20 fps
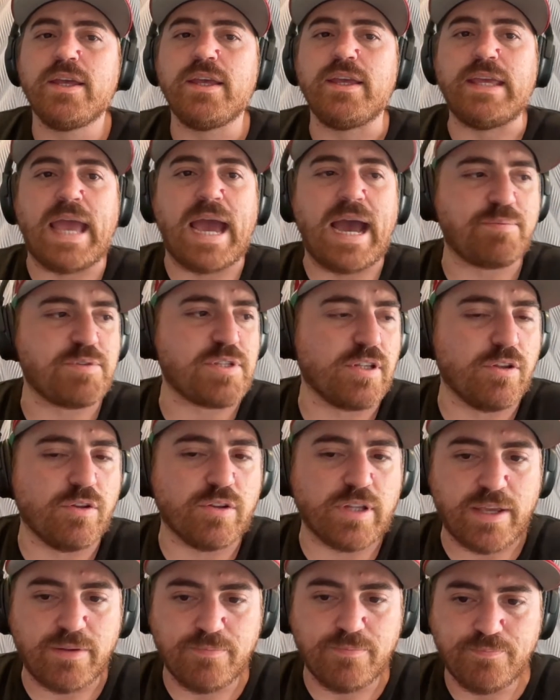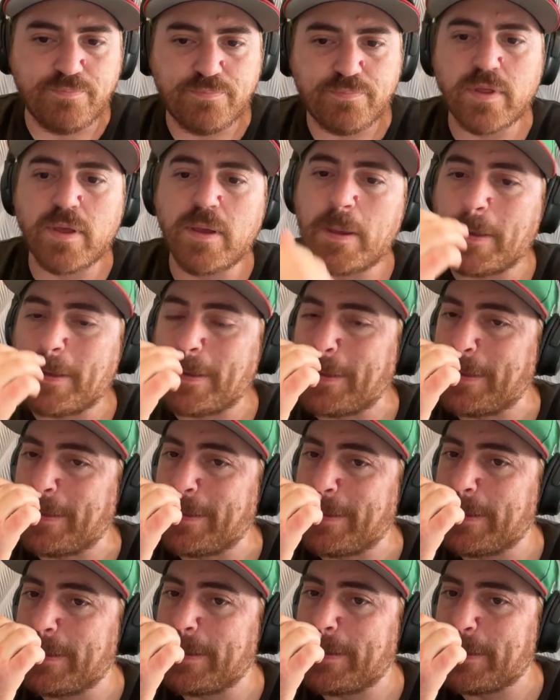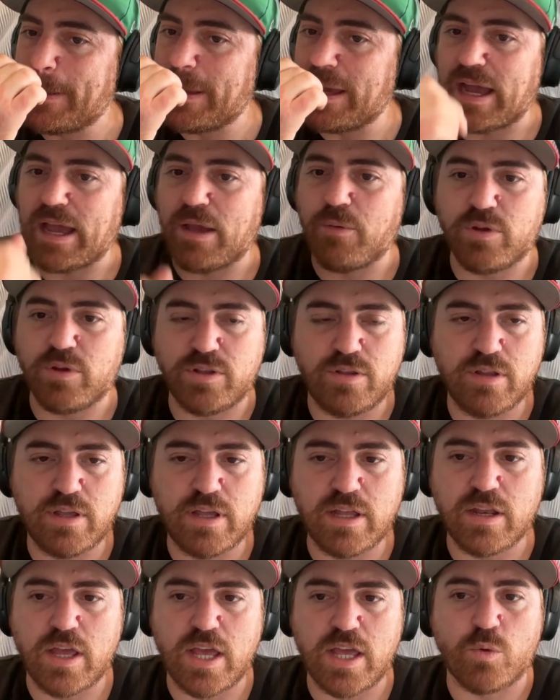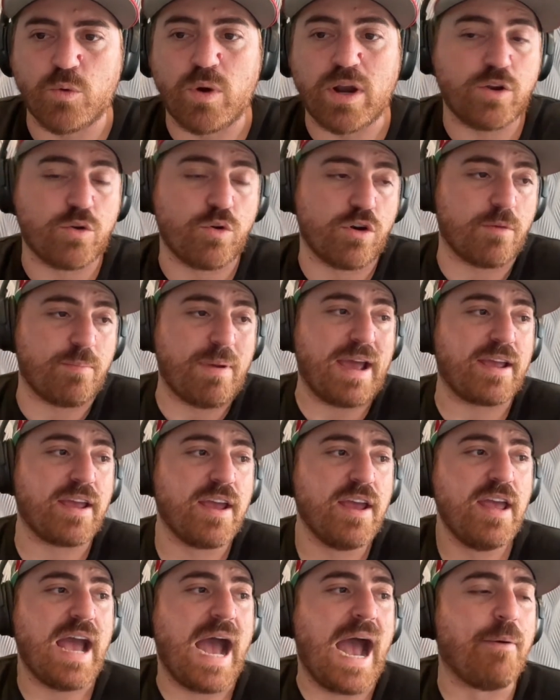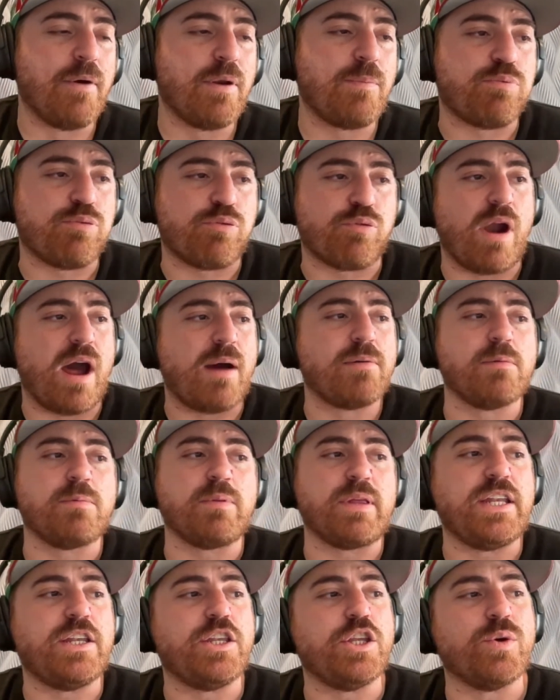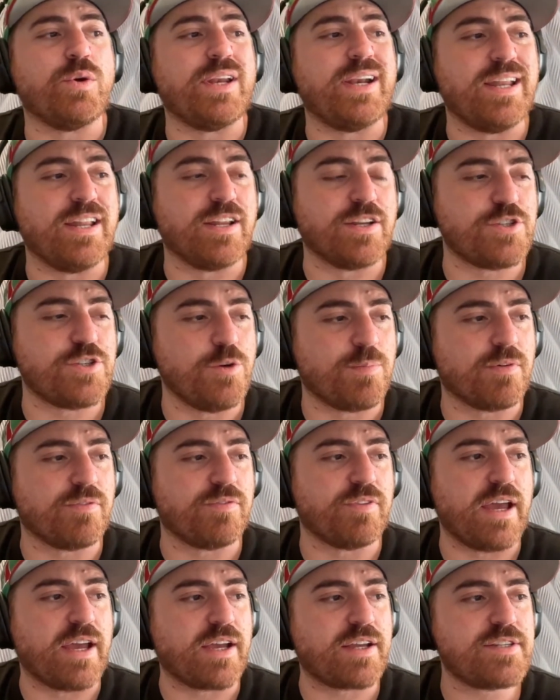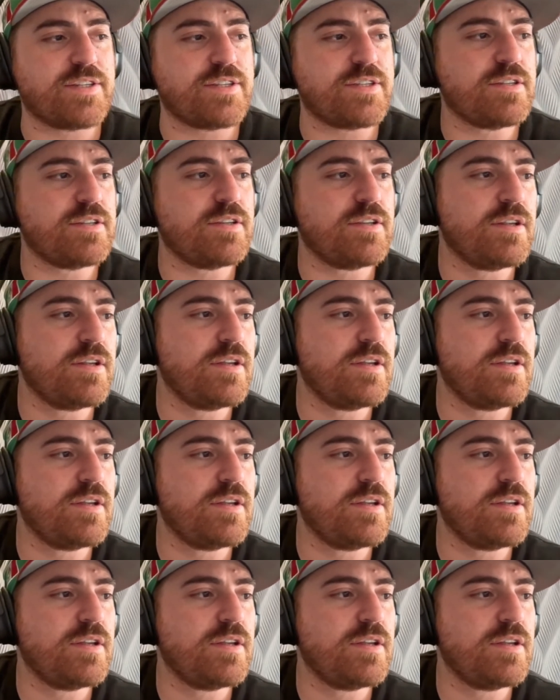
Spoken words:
Yeah, absolutely. I would in a one quarterback. I would probably do it in a super flex.